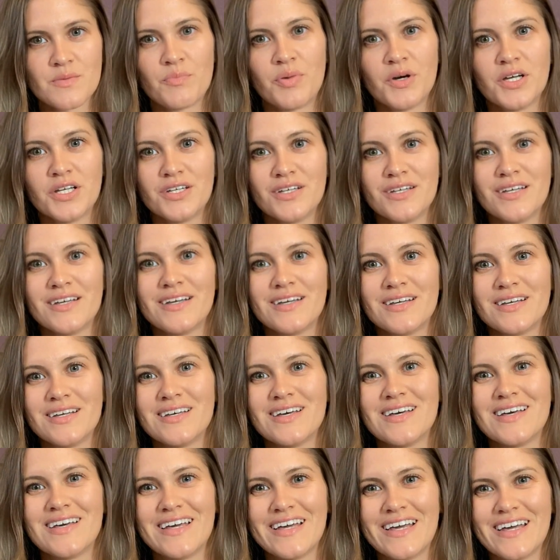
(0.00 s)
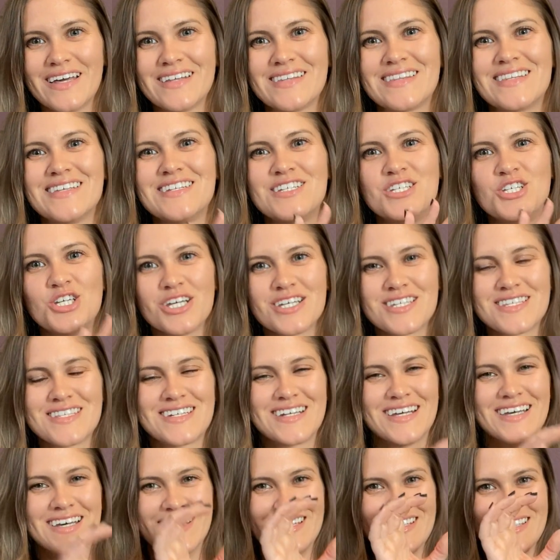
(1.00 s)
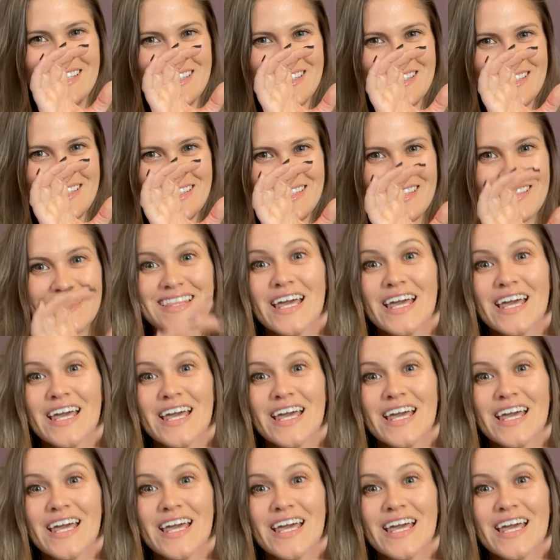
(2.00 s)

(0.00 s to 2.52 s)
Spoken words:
But the gist is,